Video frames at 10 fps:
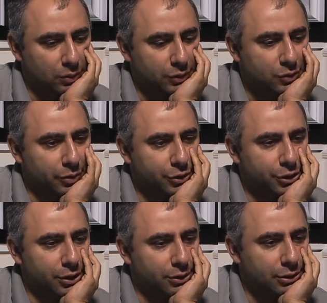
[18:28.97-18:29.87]
we
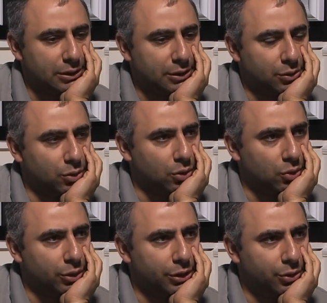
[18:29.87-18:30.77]
switch here, threatening to go
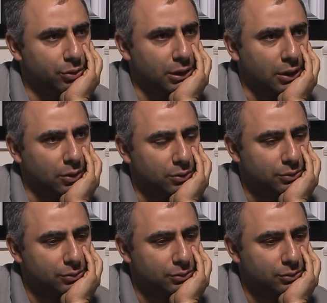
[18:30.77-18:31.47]
rook e2 now.